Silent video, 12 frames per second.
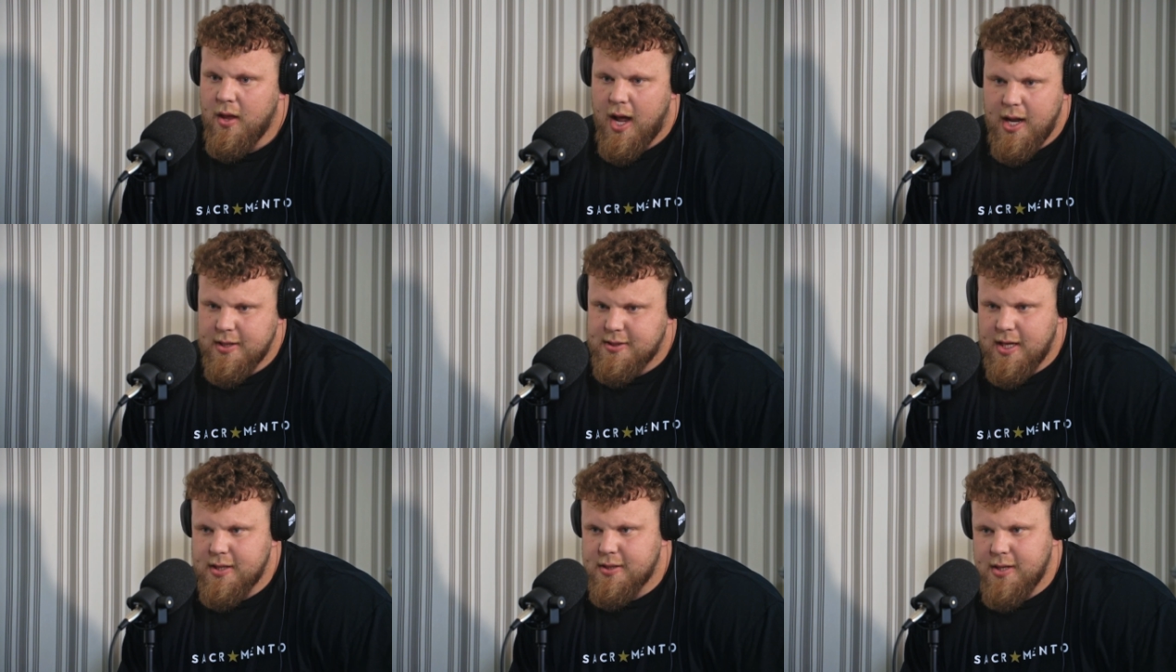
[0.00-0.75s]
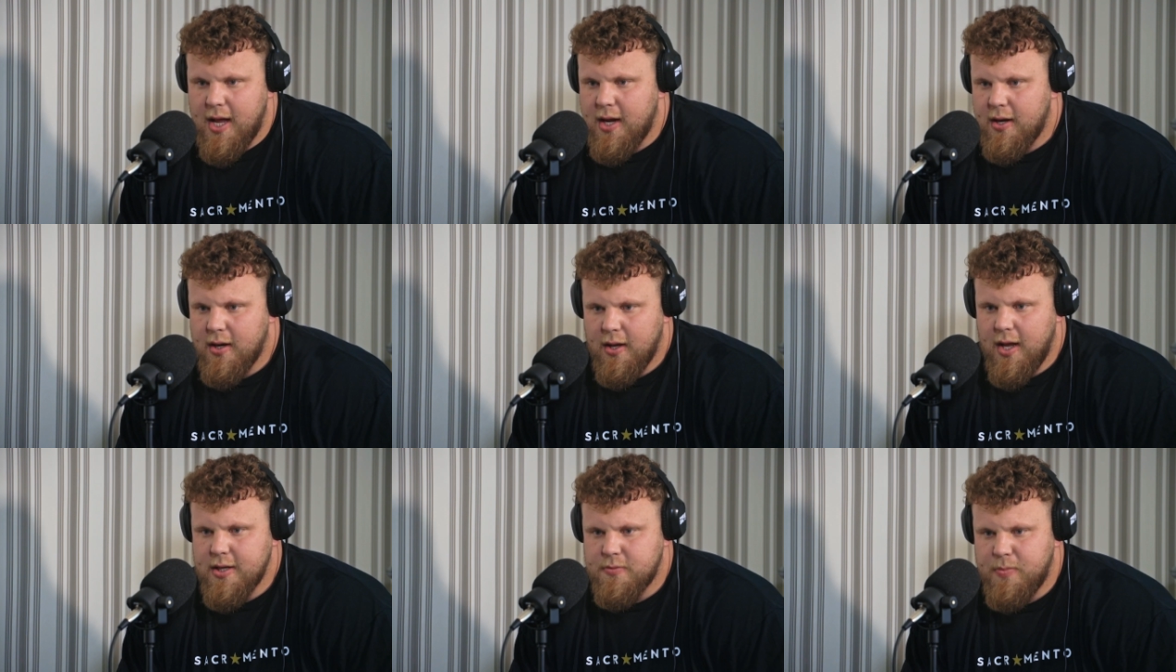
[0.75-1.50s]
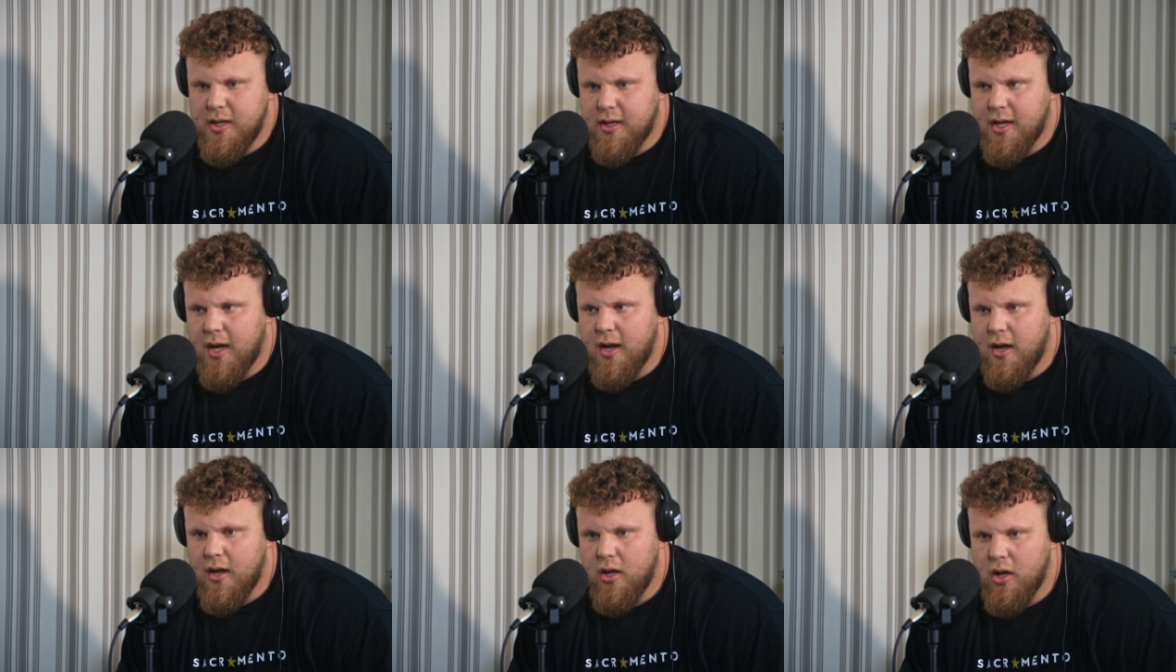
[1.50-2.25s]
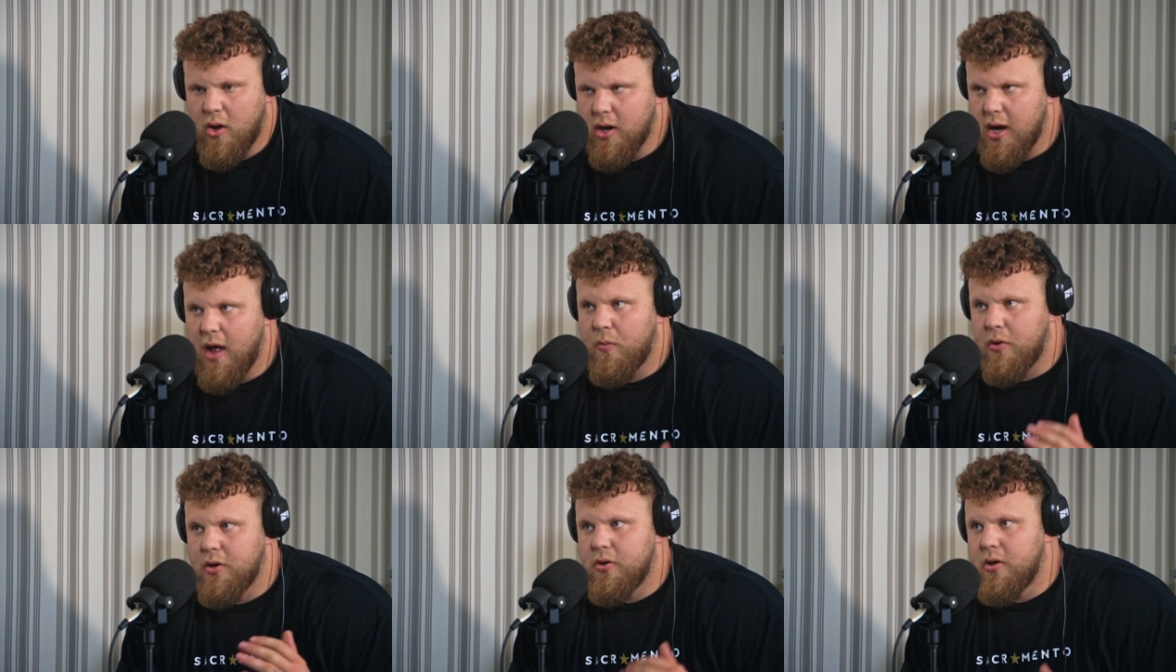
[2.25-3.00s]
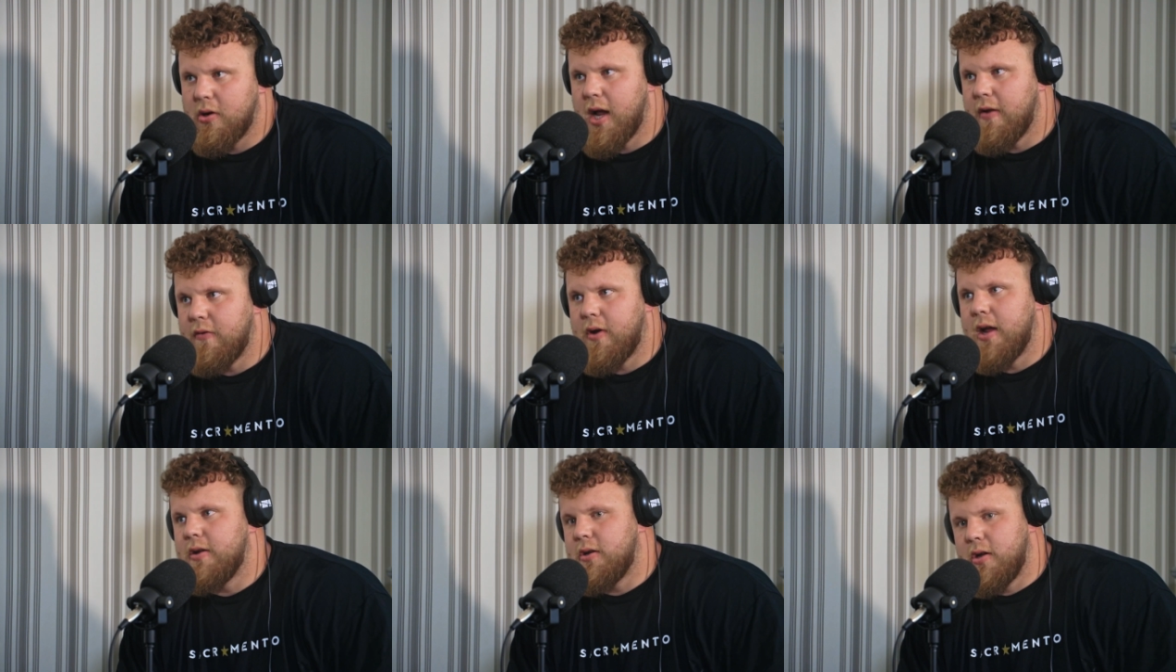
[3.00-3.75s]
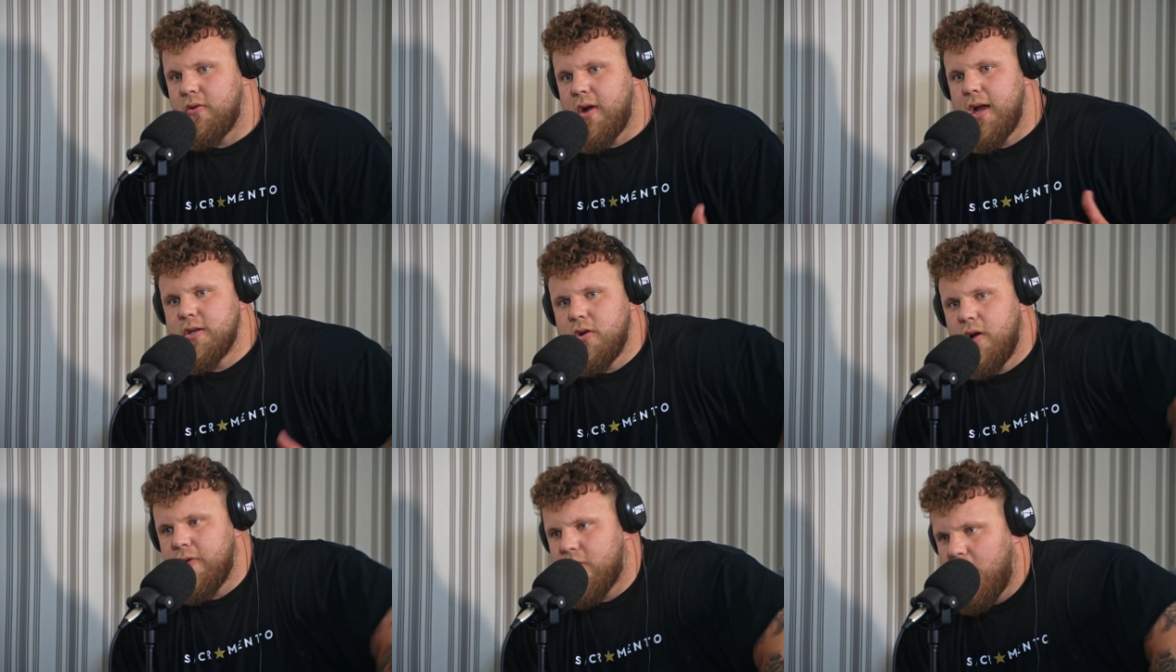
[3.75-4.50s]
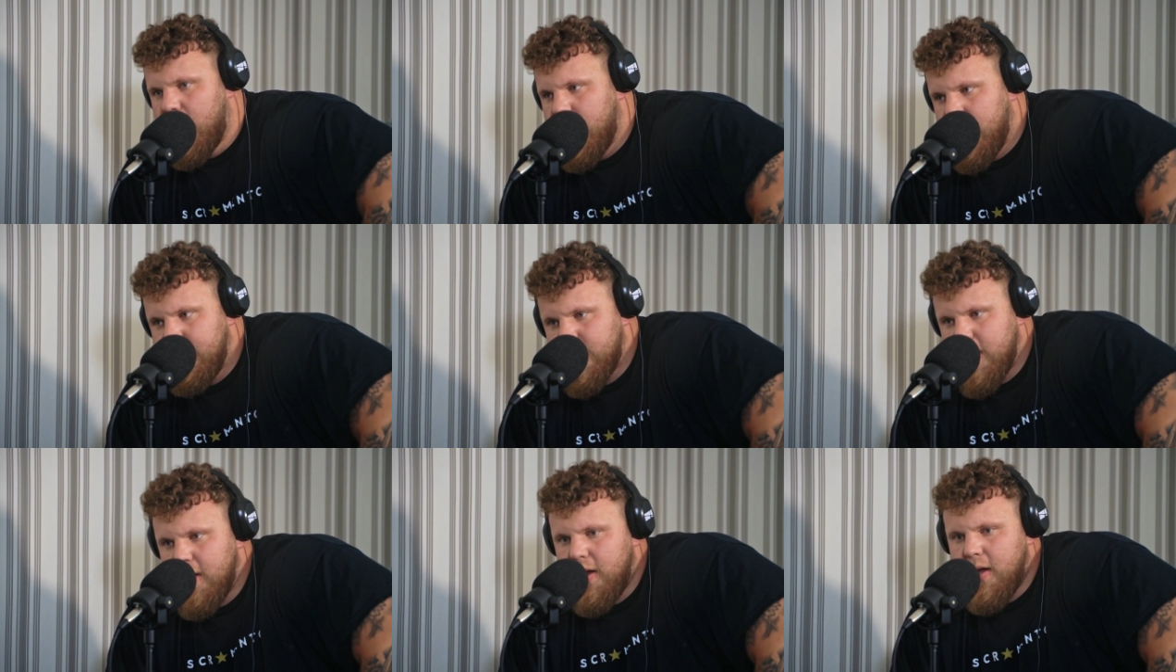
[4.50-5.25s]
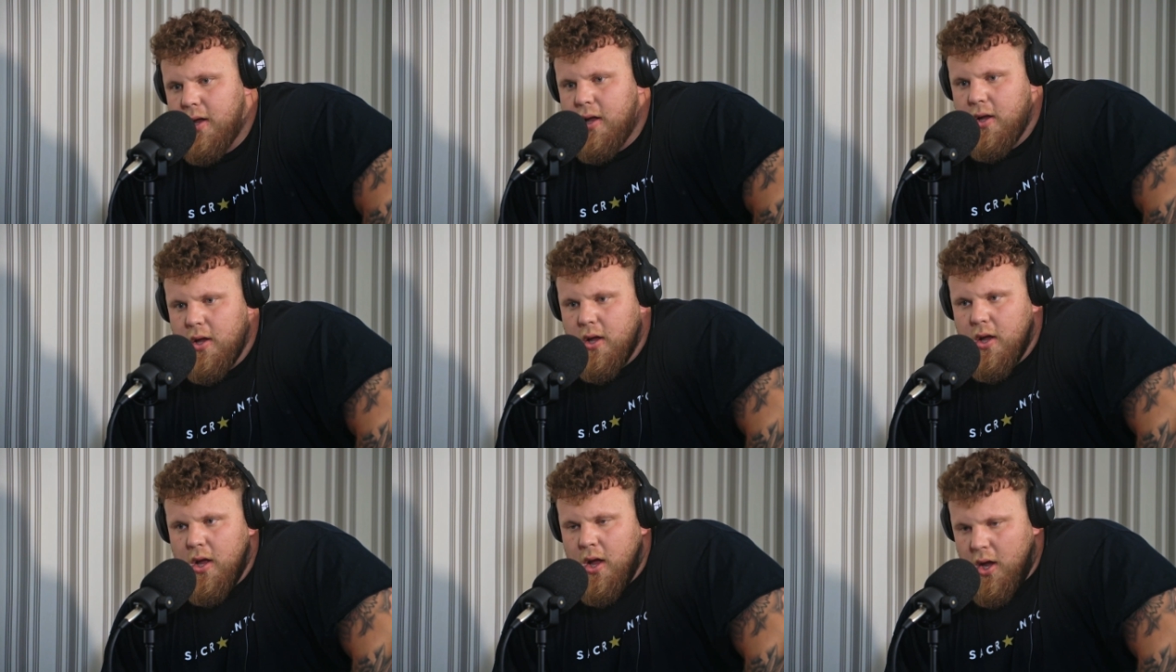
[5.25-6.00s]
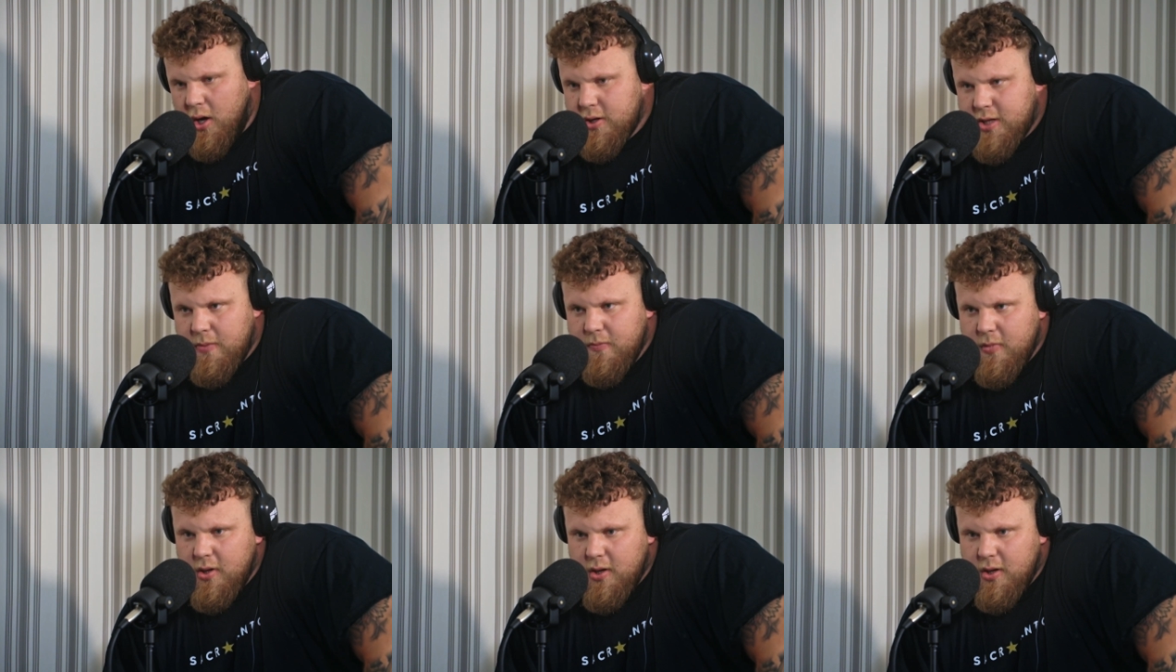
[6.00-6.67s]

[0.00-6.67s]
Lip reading: And then since then, it's been kind of on an upward rise. I've got some